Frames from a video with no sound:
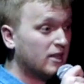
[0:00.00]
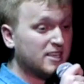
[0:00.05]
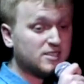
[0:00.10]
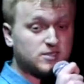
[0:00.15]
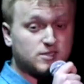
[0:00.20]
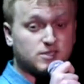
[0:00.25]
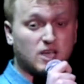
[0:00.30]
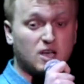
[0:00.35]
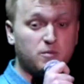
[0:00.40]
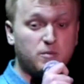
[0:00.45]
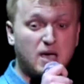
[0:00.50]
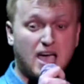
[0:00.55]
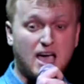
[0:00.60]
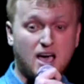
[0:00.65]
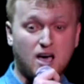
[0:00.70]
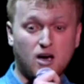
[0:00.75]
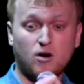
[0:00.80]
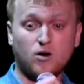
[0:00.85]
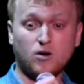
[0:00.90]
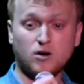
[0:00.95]
And
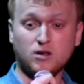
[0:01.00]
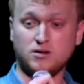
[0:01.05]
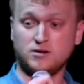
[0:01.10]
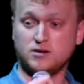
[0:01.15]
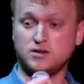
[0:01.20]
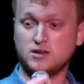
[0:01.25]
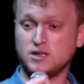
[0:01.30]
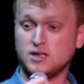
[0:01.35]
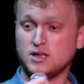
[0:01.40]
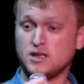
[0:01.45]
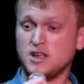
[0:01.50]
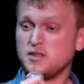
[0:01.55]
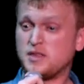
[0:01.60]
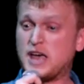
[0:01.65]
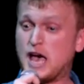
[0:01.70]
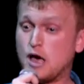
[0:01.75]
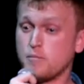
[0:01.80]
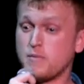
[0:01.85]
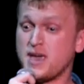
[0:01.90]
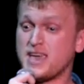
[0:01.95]
somehow,
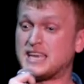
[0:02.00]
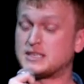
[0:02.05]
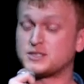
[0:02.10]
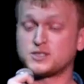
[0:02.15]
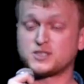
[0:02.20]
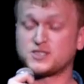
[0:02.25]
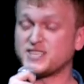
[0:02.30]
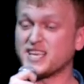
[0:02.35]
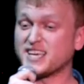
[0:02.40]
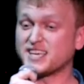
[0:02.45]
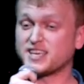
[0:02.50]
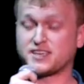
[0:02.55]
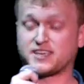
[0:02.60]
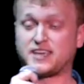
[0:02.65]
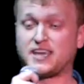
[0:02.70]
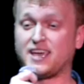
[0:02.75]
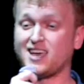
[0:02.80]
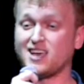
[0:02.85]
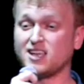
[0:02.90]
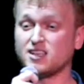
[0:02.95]
that makes sick
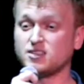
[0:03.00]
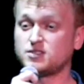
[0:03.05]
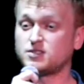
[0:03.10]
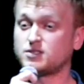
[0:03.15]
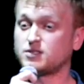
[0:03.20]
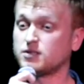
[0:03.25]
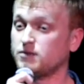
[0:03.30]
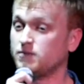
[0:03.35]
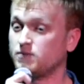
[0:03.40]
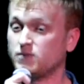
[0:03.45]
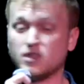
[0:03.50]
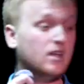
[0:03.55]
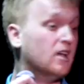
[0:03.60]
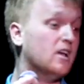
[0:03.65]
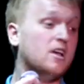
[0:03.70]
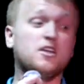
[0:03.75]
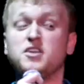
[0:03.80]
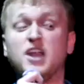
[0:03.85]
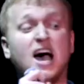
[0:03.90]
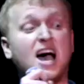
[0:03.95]
kids
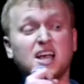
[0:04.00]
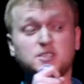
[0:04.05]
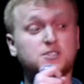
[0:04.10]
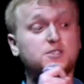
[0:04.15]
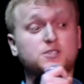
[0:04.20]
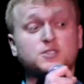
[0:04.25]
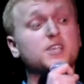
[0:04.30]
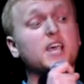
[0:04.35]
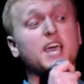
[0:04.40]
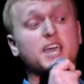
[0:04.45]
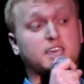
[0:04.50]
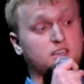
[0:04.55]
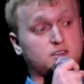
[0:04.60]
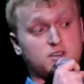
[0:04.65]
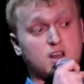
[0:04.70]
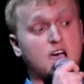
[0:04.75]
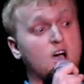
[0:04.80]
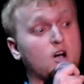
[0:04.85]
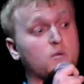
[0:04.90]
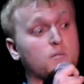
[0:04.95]
not
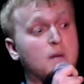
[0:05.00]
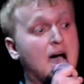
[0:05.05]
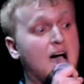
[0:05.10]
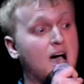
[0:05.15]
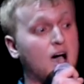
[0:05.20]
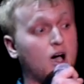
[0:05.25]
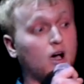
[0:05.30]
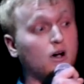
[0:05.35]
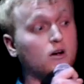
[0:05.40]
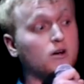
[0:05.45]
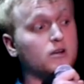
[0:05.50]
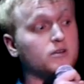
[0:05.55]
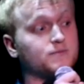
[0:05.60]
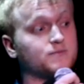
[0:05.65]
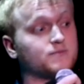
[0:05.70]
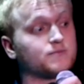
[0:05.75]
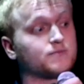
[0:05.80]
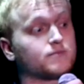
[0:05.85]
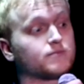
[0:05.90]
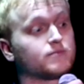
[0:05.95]
sick no mo.